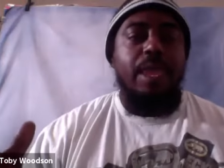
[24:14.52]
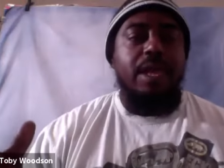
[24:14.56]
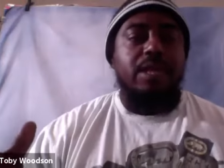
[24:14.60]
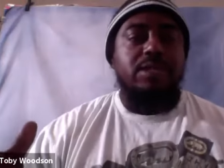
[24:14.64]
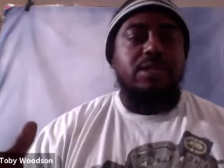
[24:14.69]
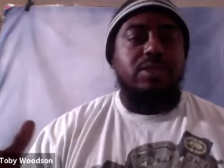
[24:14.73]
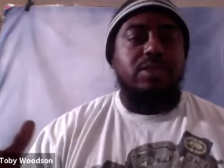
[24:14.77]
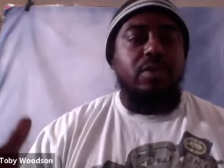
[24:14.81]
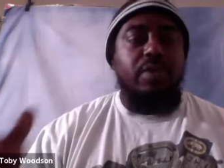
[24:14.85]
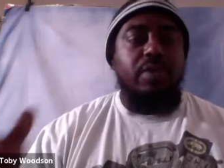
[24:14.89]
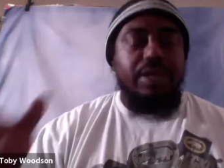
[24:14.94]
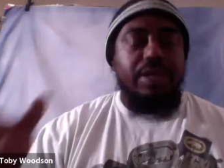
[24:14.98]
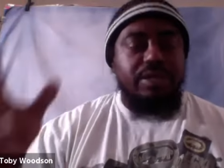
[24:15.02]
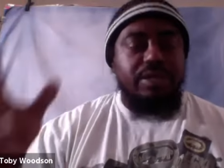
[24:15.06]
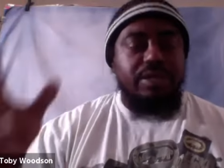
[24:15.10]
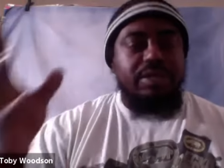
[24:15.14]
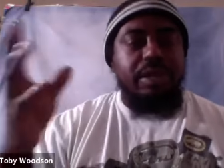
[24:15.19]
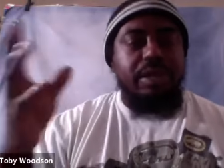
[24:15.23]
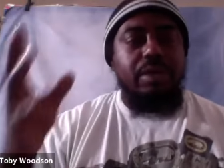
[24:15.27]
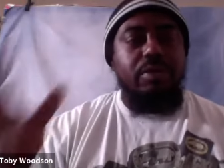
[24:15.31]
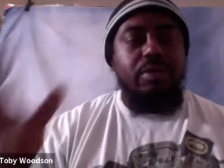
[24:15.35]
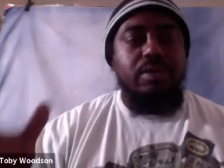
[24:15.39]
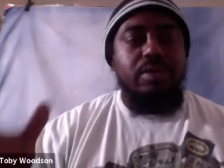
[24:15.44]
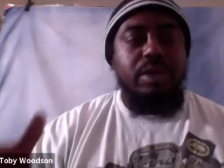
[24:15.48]
So
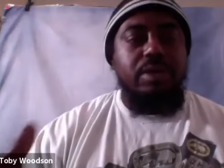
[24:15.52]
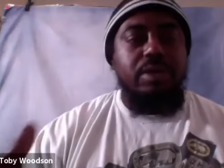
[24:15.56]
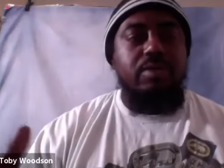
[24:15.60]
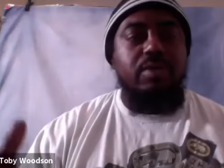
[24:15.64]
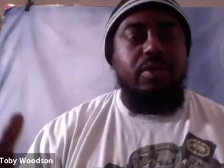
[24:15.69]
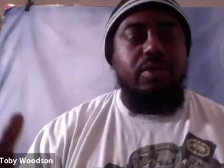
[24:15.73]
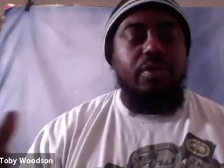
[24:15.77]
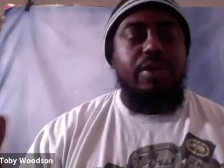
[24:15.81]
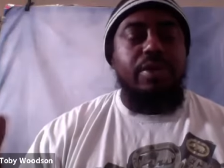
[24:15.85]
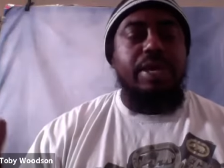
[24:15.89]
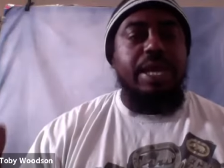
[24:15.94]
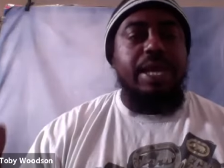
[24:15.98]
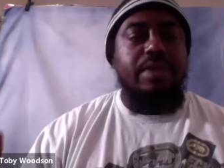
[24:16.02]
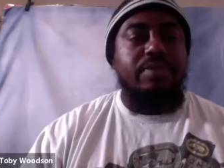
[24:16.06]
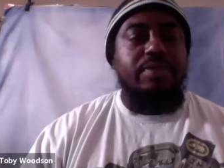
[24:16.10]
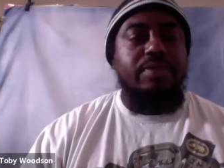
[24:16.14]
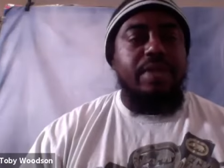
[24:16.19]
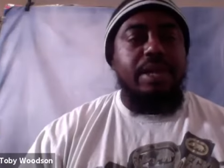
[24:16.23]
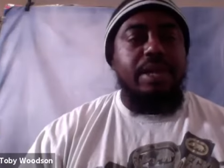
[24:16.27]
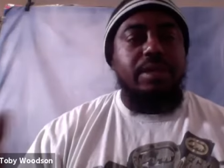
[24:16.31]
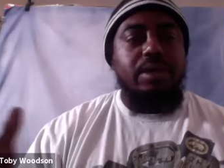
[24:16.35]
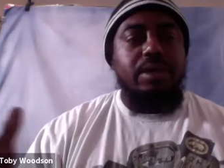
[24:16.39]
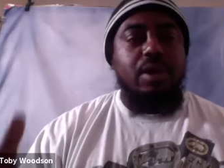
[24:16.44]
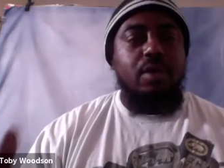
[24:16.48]
until you create
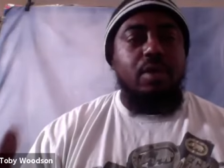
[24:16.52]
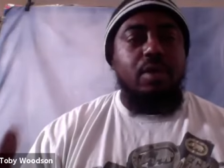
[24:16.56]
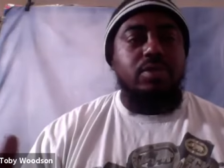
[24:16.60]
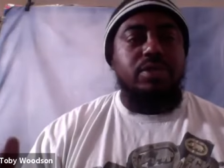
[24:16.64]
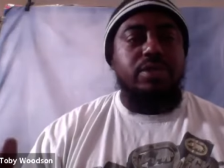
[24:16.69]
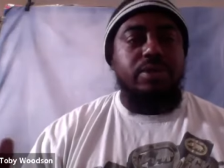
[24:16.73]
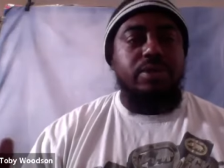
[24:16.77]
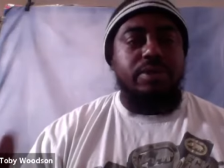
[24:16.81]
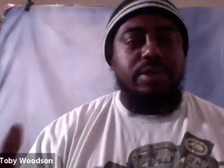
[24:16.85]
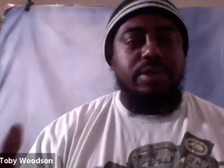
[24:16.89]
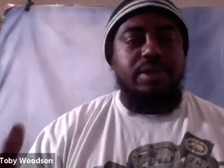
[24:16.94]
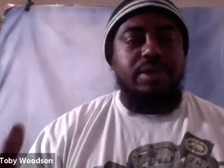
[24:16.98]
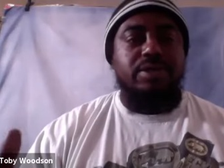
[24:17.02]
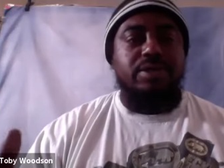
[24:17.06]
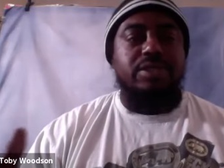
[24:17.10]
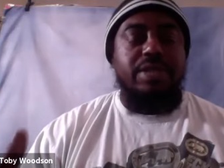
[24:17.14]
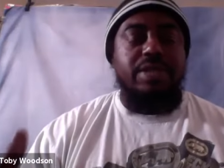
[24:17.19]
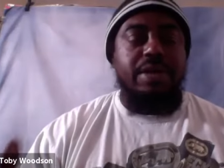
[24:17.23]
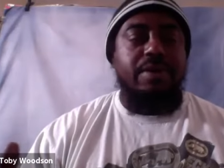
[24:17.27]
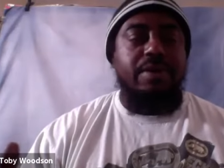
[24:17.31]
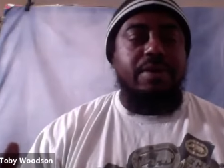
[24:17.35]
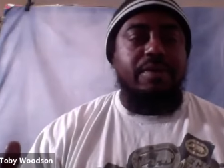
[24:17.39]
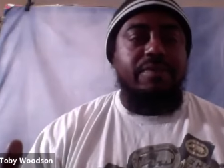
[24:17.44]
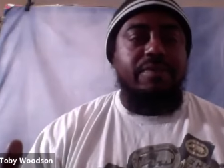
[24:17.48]
that culture
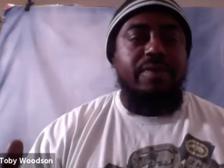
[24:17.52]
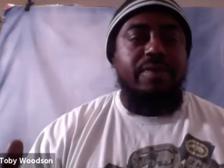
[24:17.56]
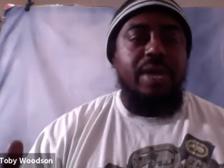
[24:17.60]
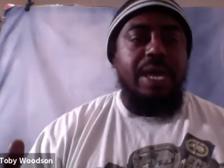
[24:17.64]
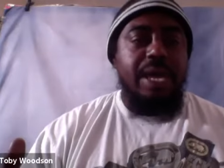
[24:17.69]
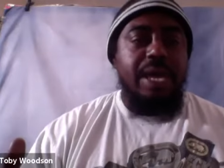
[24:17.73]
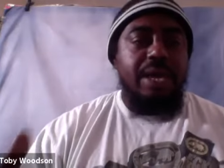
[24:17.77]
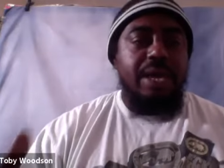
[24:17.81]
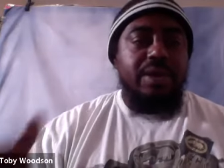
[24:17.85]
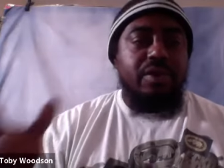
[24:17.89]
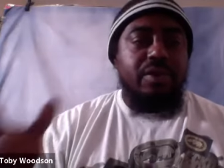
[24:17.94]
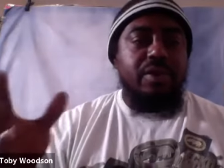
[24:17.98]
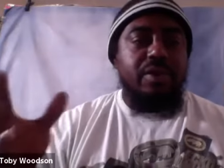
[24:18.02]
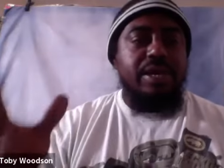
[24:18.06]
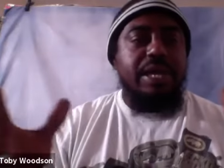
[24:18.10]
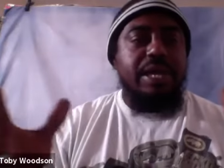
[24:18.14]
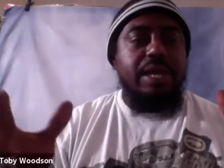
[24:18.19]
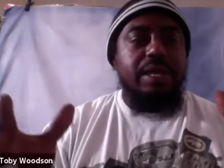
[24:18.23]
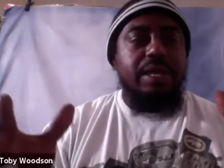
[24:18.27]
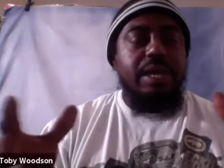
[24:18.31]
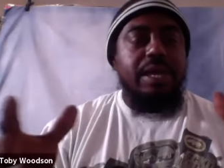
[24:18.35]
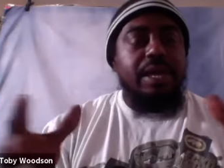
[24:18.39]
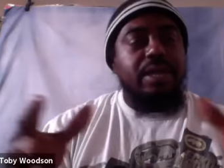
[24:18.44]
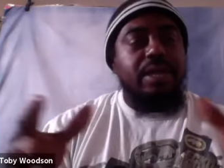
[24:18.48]
yourself,
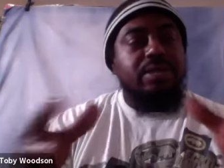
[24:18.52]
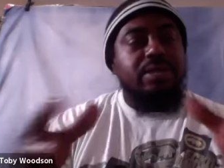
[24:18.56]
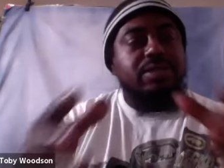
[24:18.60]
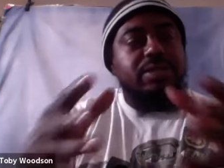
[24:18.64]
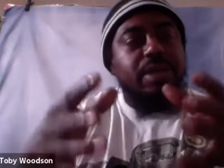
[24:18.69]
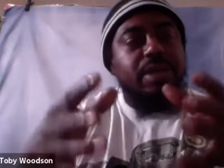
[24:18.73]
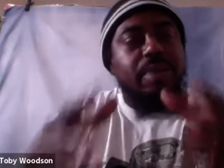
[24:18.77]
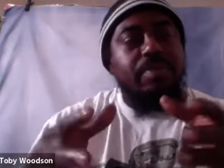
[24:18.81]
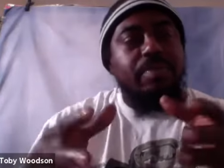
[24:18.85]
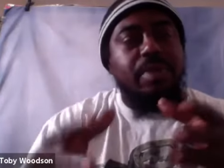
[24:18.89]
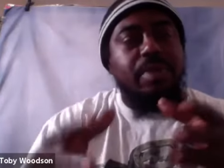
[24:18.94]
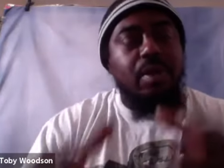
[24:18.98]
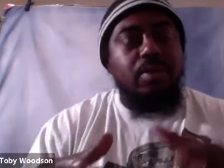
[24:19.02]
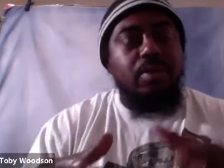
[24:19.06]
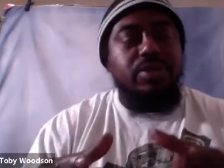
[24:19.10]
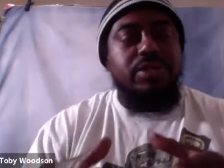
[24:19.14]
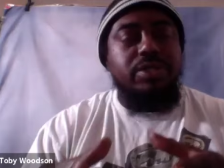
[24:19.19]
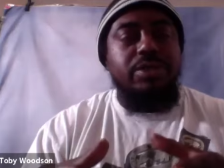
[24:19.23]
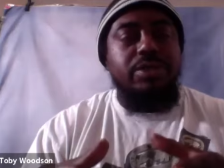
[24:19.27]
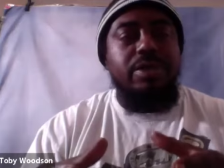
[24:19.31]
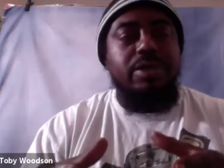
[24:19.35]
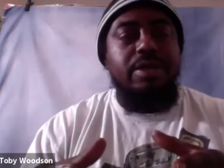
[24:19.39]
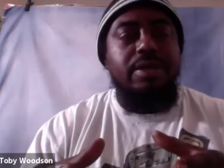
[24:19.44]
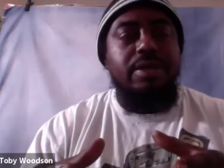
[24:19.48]
create a
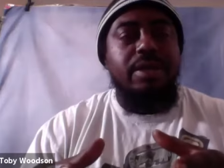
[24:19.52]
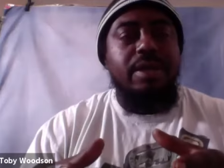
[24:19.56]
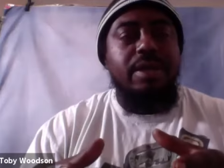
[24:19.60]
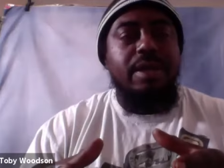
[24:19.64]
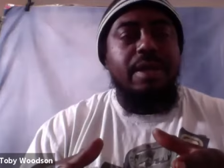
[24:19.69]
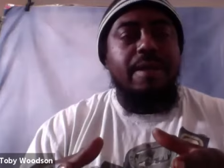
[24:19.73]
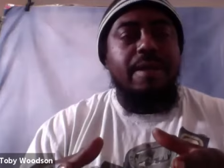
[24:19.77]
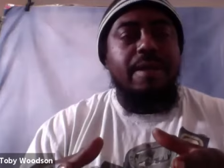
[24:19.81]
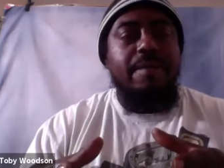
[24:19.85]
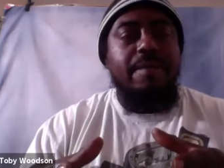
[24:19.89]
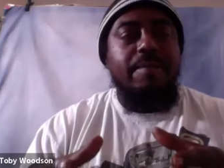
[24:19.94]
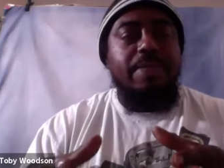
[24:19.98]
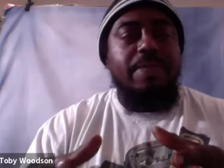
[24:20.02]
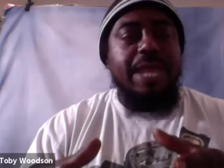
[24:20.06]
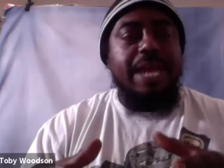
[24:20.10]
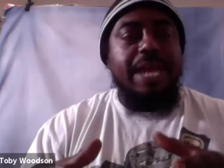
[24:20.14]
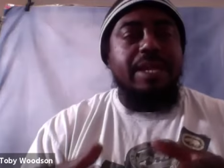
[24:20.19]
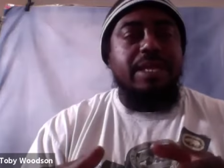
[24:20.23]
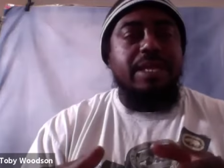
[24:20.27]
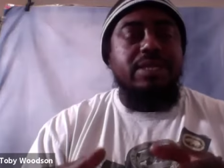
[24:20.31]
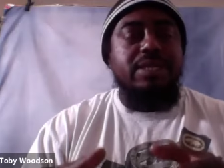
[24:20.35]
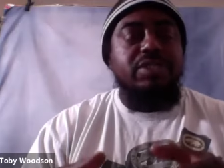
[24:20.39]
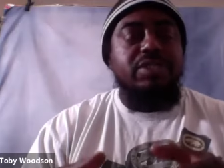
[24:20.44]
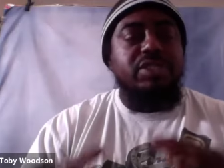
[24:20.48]
subculture
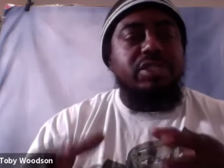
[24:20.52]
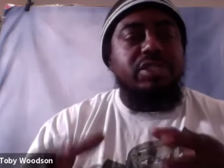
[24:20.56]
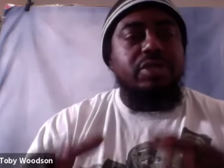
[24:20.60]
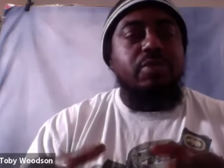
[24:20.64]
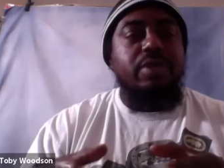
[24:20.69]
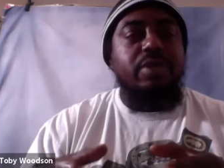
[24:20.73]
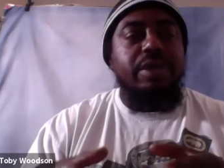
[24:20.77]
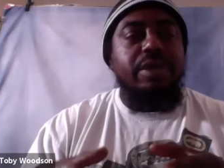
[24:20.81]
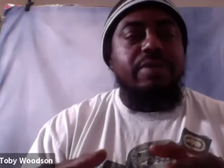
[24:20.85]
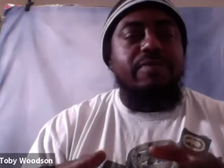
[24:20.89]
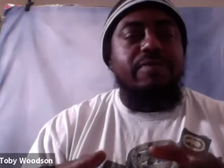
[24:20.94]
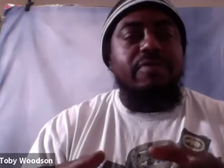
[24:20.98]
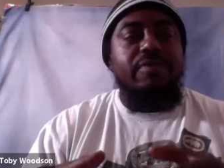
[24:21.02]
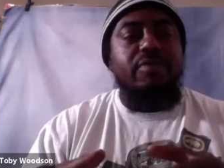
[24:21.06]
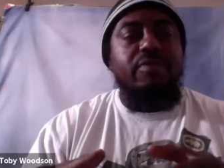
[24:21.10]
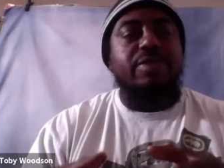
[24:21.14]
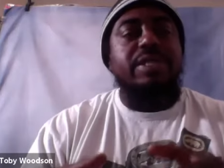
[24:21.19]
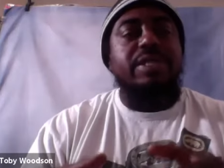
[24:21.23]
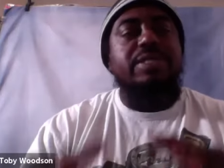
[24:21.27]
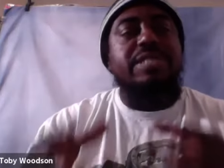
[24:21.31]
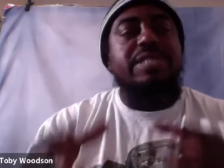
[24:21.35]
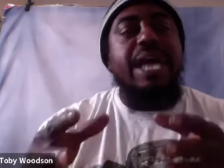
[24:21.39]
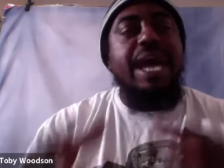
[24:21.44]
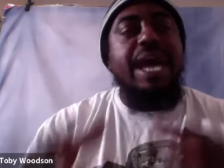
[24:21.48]
that is suited for
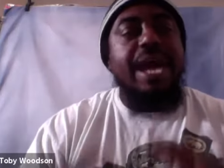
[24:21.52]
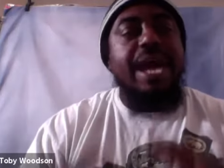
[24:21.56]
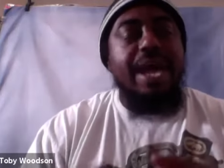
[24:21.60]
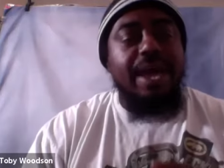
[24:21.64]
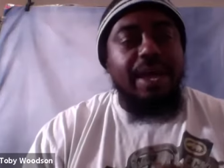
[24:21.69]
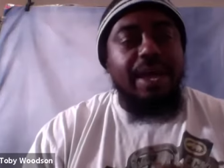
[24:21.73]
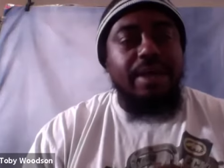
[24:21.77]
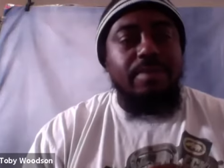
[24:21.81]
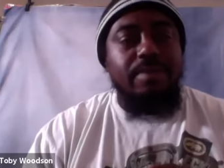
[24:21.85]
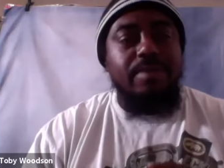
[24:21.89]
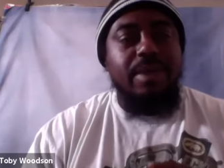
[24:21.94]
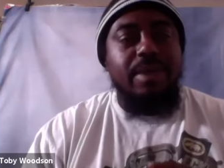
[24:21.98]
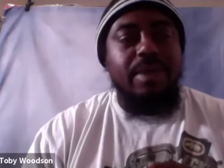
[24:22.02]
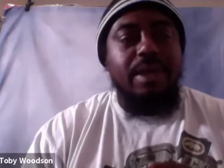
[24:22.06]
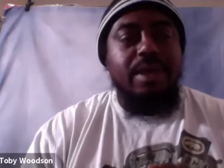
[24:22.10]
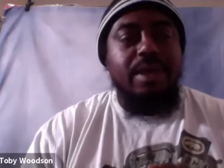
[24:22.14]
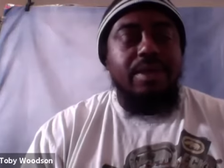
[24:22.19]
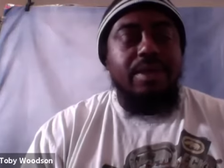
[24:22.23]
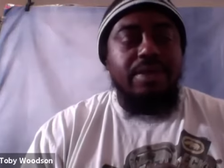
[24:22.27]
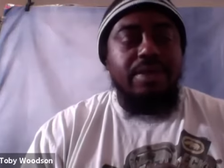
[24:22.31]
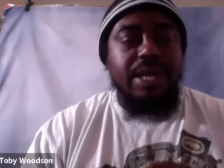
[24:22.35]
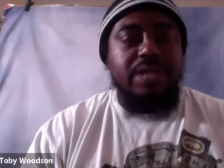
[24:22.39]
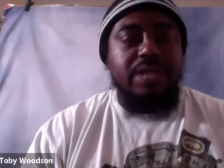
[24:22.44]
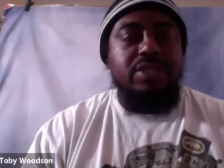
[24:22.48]
the time
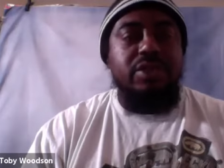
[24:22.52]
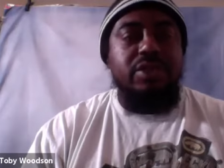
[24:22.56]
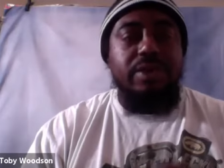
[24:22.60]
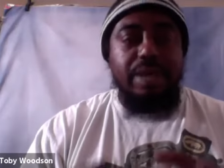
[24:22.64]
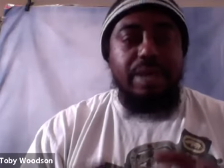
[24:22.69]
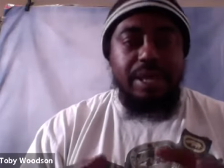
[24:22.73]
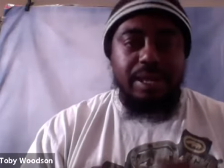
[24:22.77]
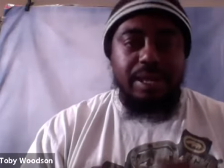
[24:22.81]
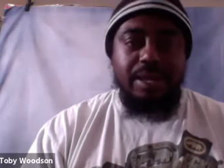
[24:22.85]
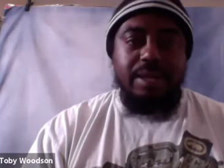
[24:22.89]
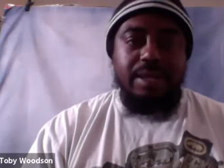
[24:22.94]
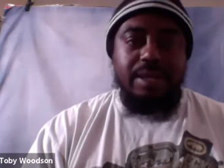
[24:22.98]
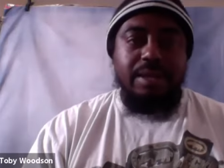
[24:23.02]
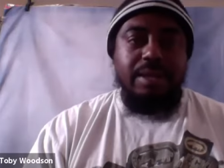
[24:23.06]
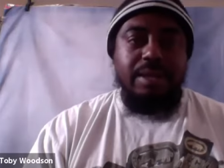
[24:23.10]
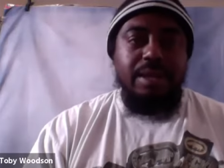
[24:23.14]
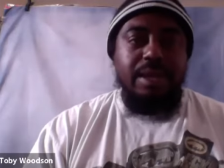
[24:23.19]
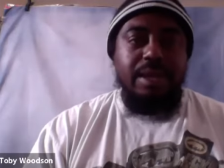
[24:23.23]
that you're in.